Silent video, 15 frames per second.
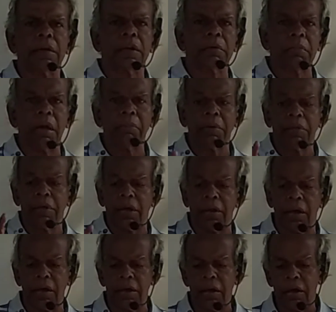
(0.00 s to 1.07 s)
Remember
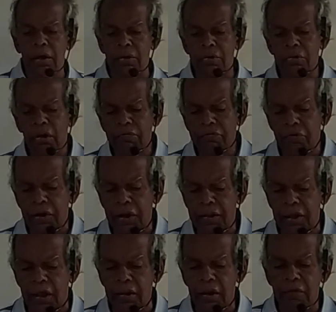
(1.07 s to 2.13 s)
that. Do not forget
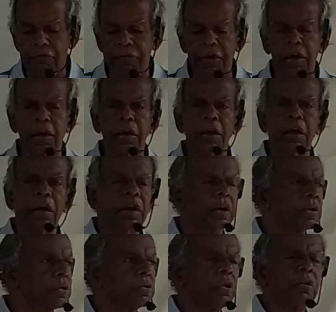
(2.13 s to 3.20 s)
that. Fear.
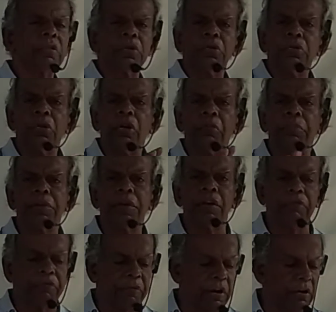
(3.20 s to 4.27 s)
Do not be
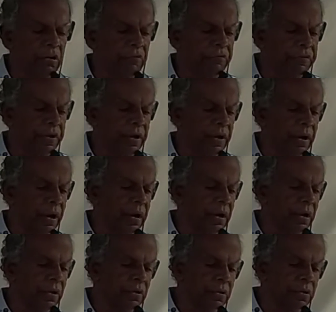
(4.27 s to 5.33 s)
afraid of fear.
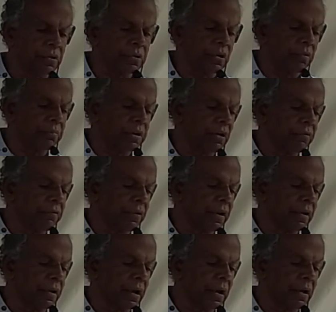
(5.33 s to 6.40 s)
Do not be
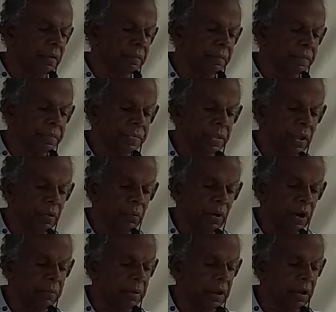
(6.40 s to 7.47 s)
afraid.
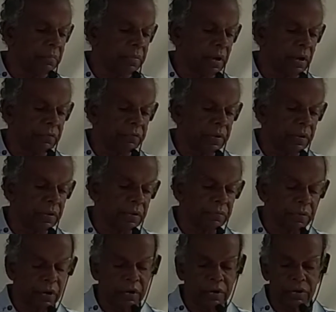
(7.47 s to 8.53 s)
Why we can be afraid of
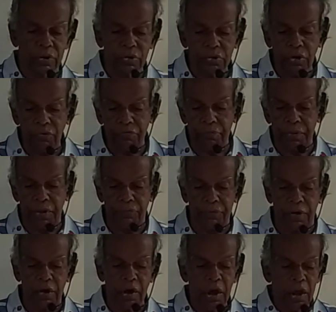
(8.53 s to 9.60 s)
fear? Do not be
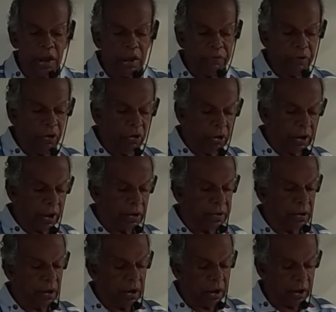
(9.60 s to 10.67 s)
afraid. If you look at
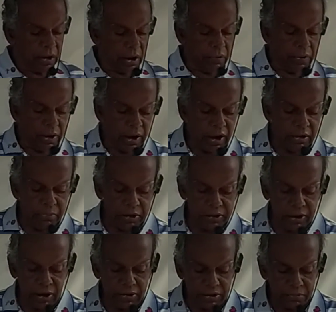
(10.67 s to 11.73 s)
it now, let me
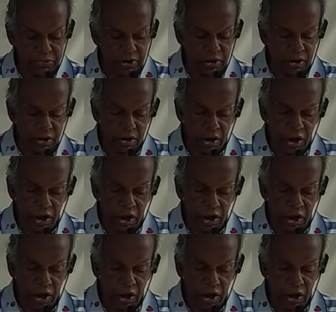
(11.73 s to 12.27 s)
tell you something.